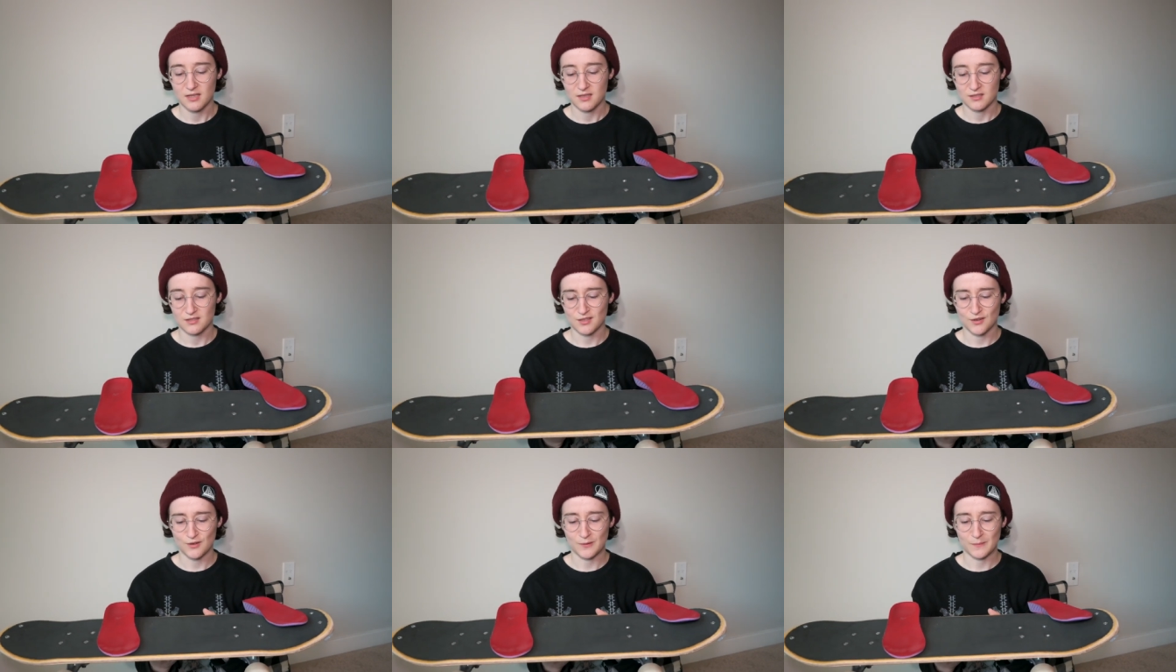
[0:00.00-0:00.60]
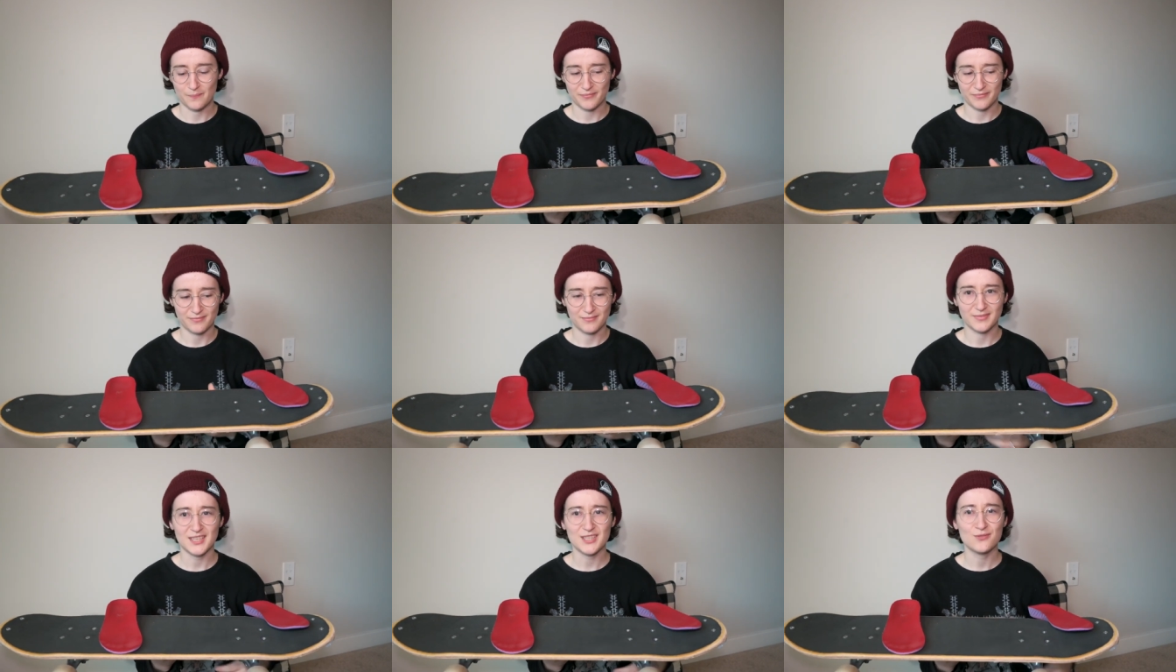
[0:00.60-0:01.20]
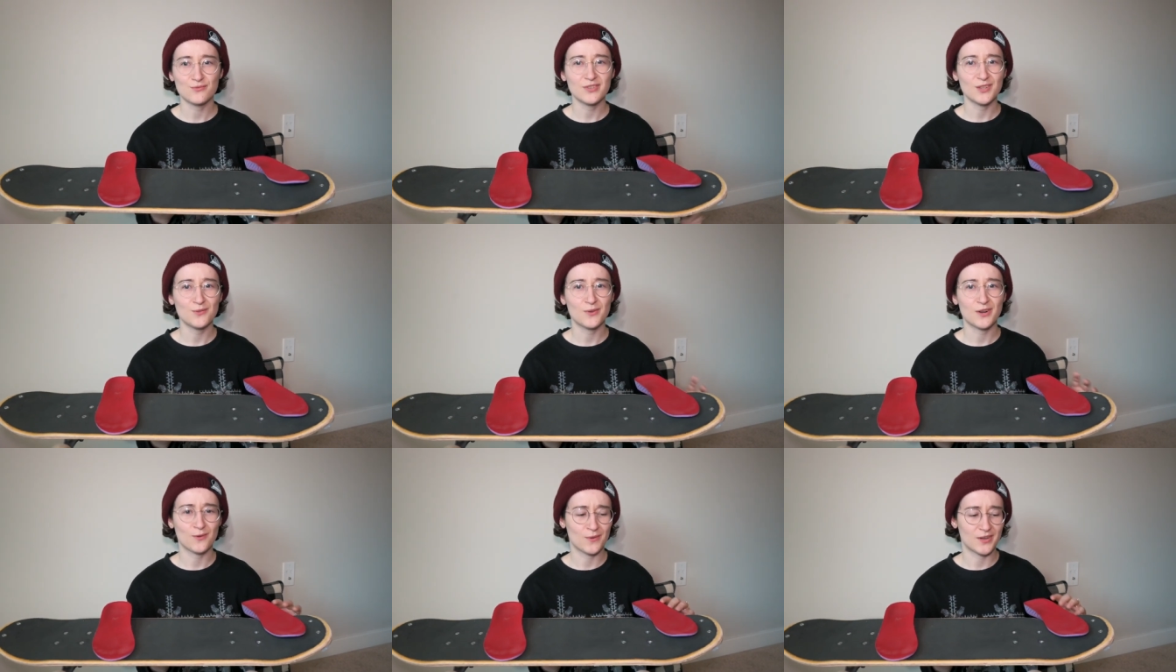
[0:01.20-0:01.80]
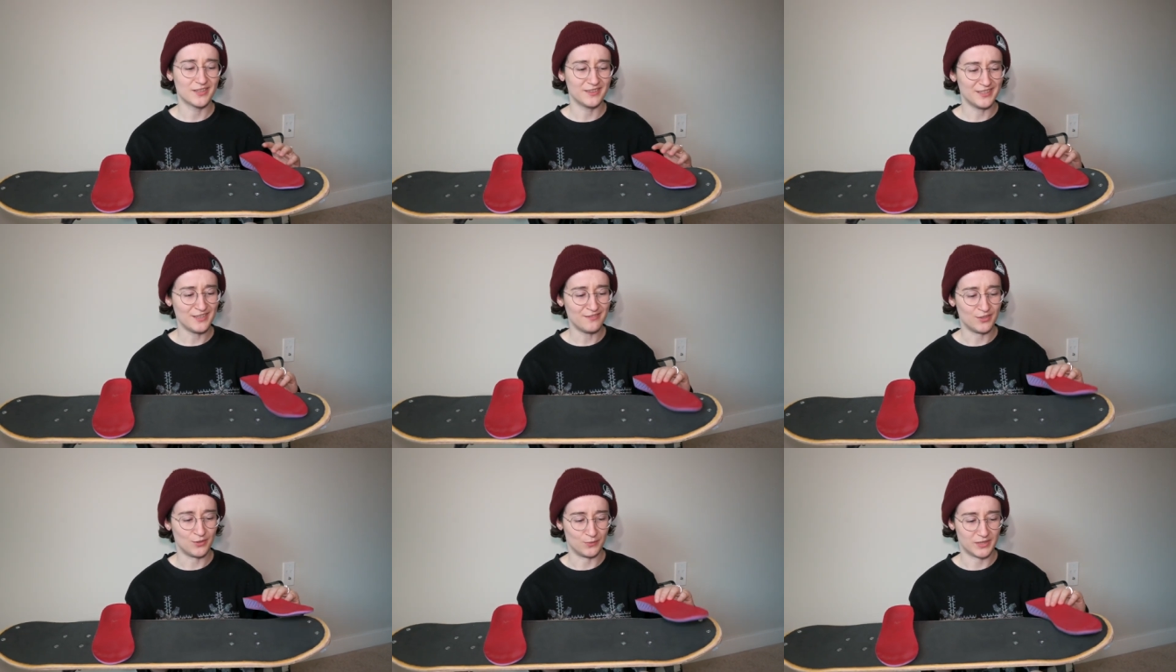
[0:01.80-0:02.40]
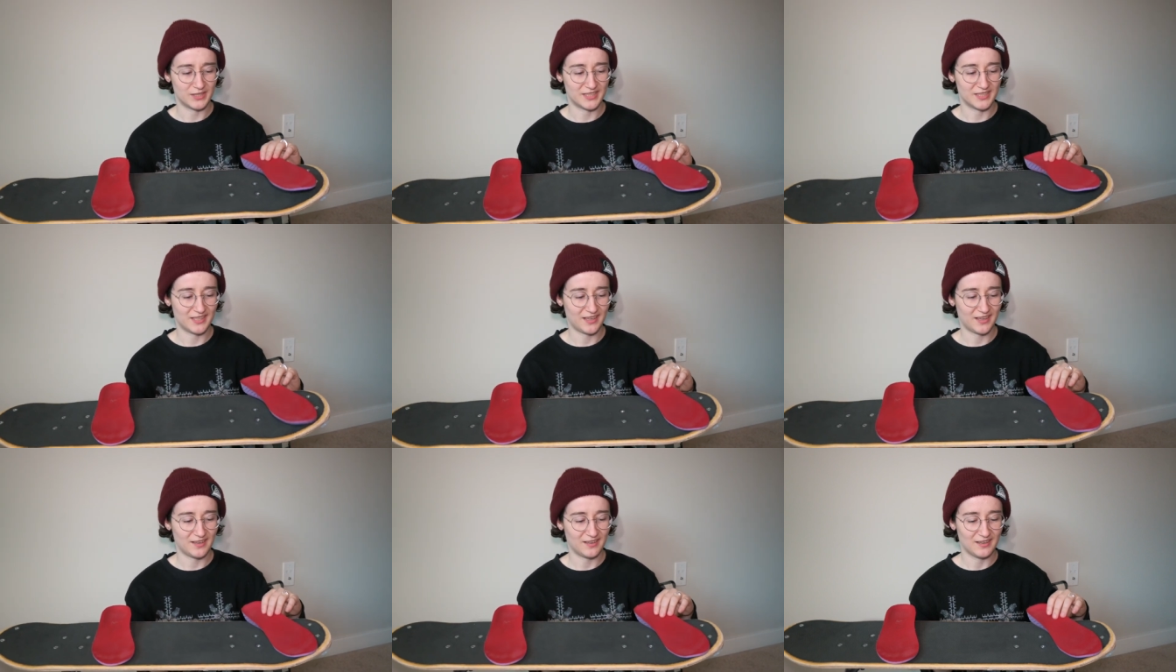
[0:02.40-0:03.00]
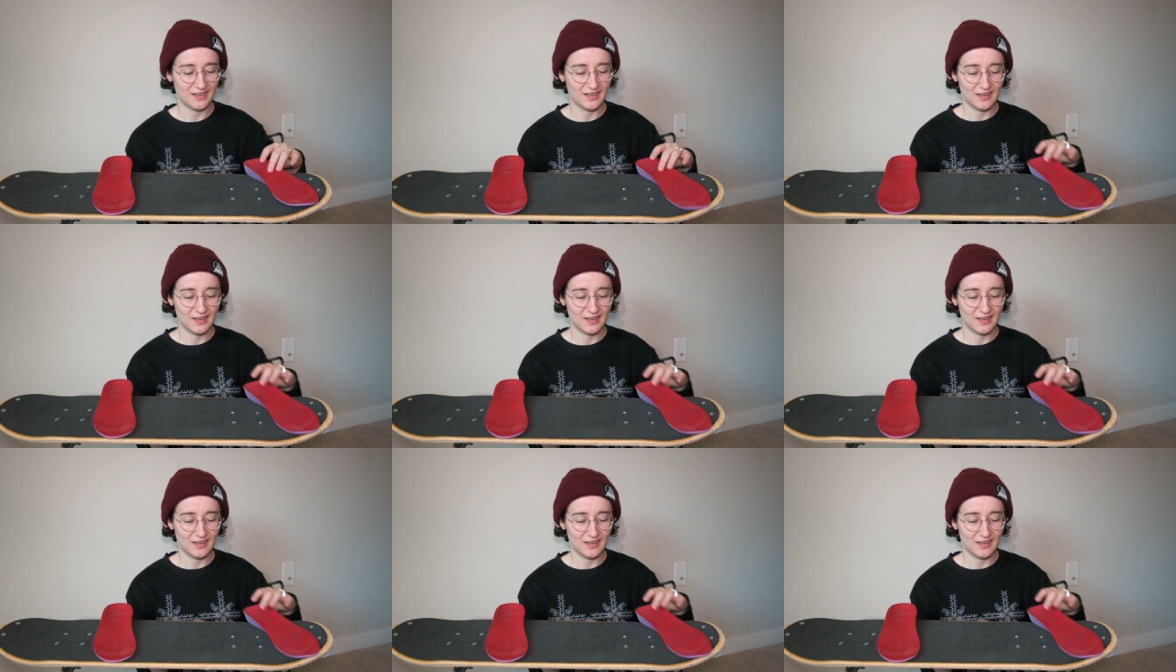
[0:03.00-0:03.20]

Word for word: So that's really what I want to leave you with today.